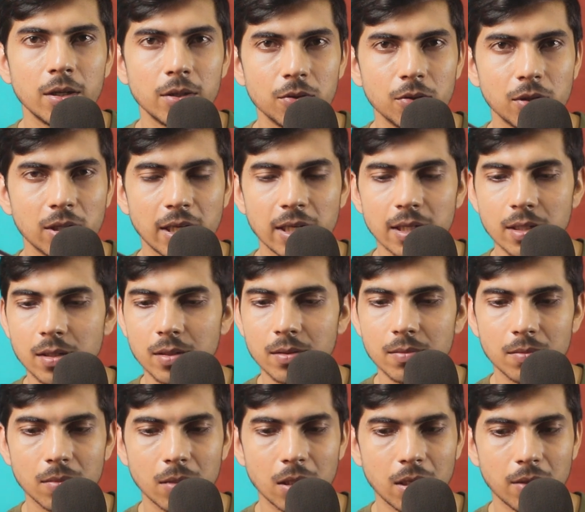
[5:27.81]
You'll get
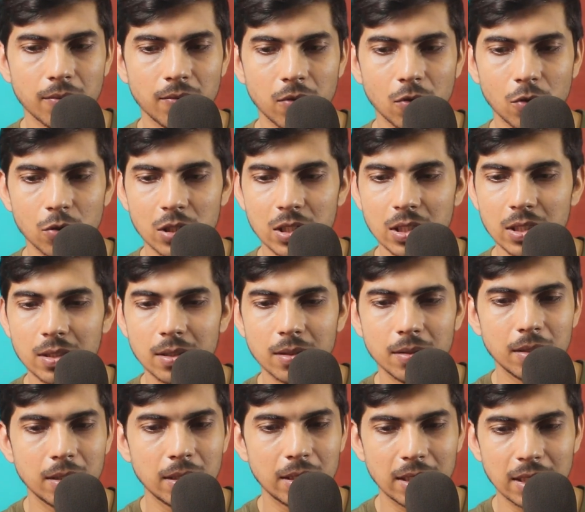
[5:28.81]
a floaty
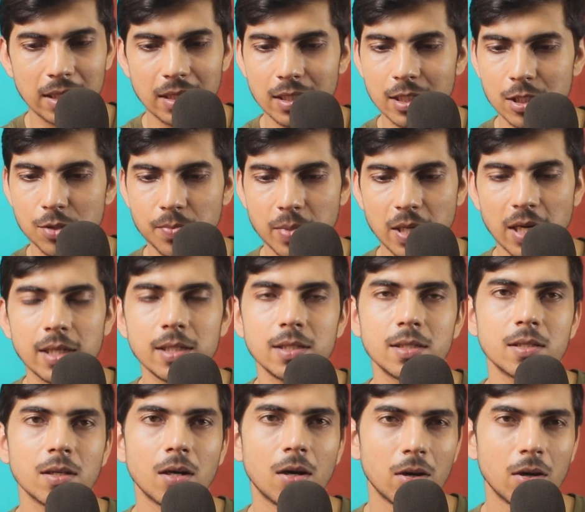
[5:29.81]
in this price,